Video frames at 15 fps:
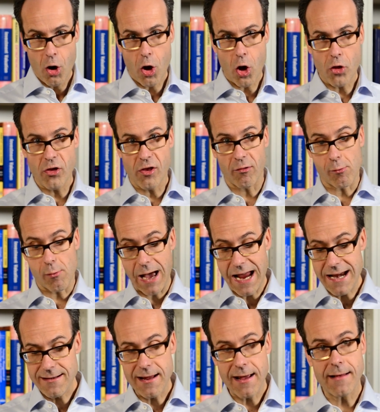On the
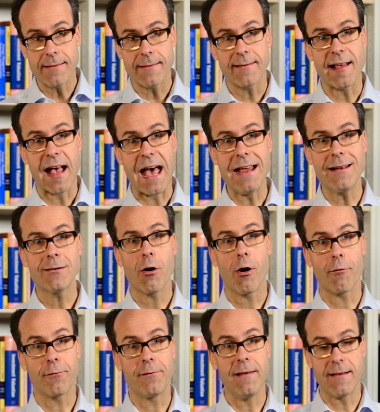right-hand side
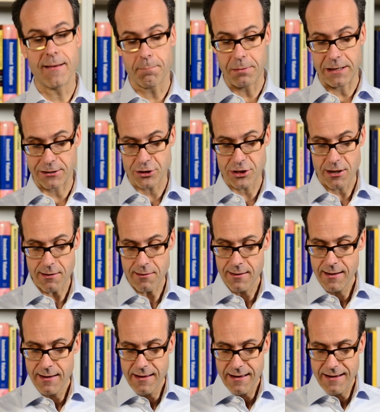of this picture,
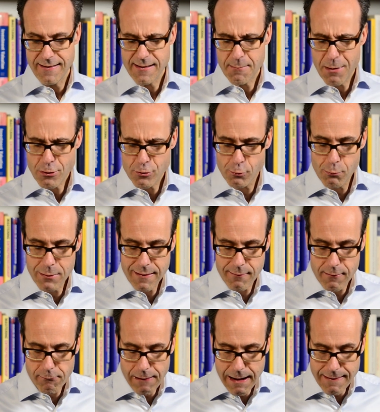it's about doing
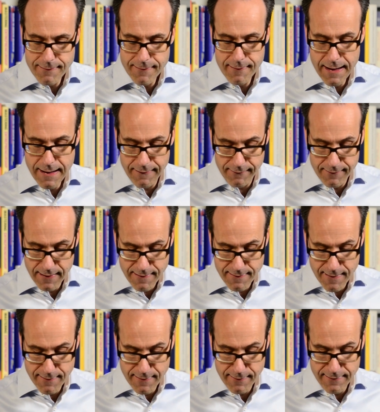the right things, and
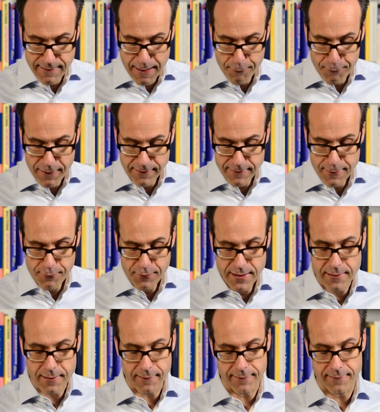this is the
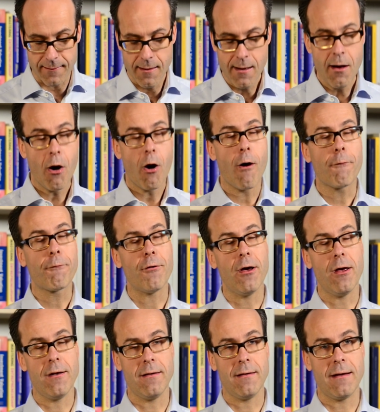effectiveness of
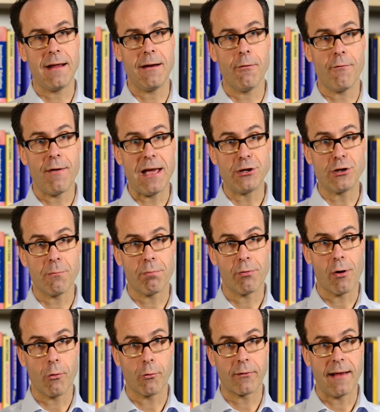an innovation
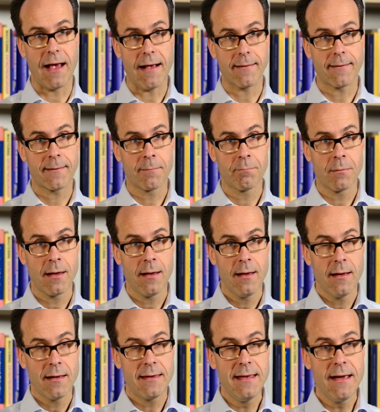process.
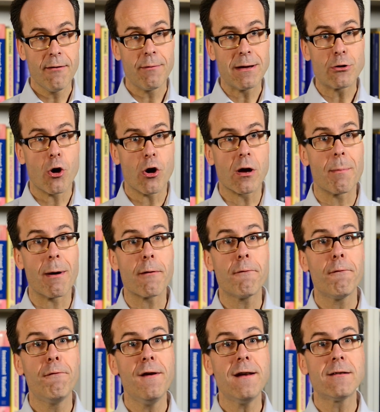Here we talk about
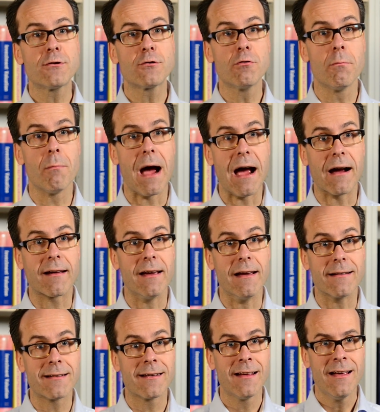fit to
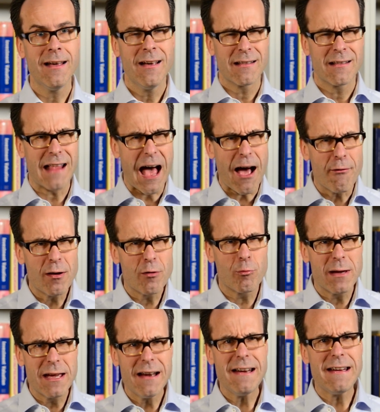market. Are we
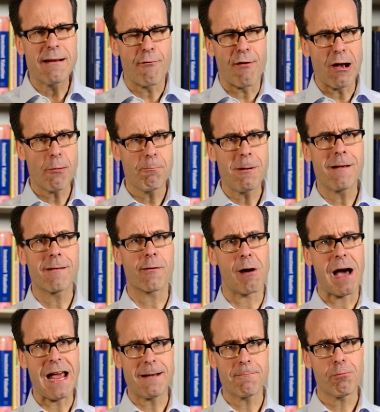really developing the
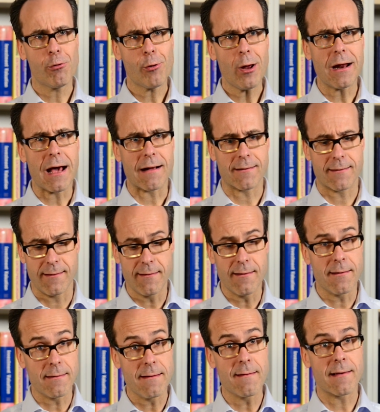right product? This
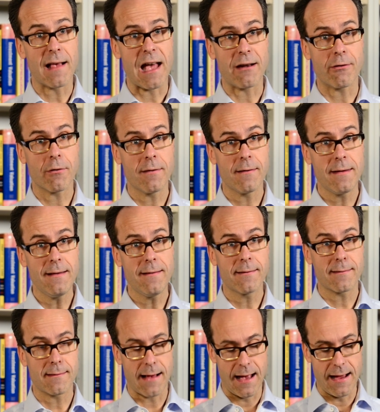is decided on this
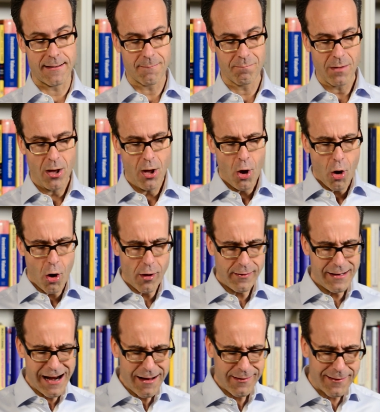side. On
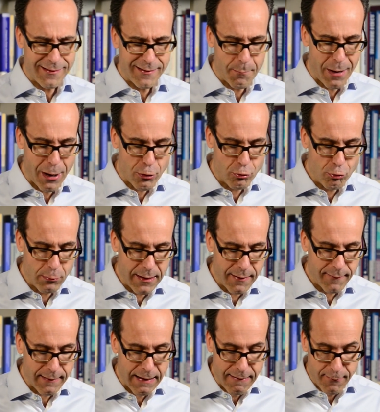the other, it's about
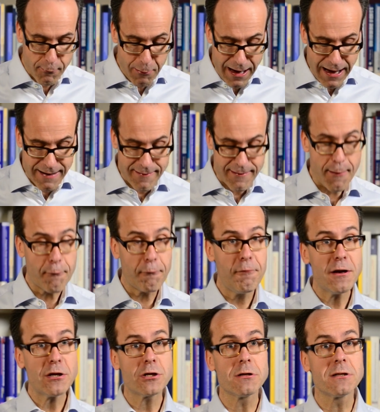doing things right, the
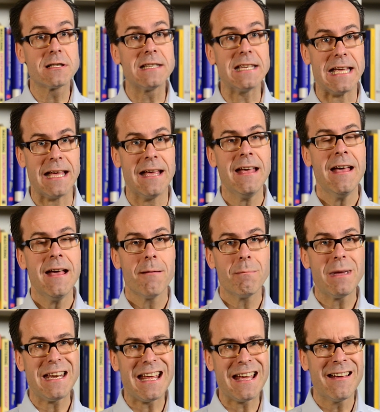efficiency,
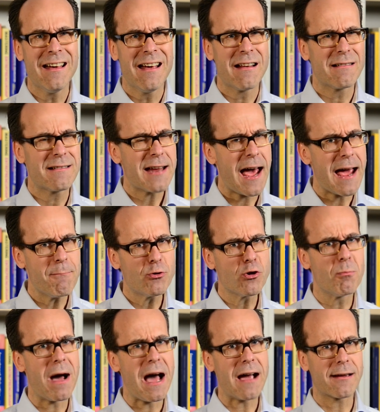meaning time to
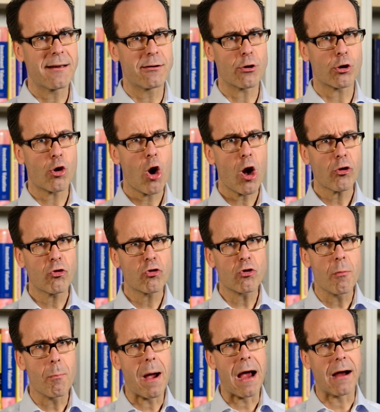market or cost
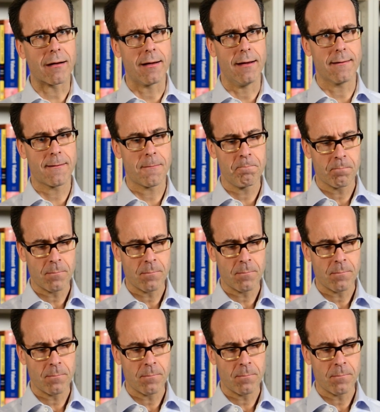to market.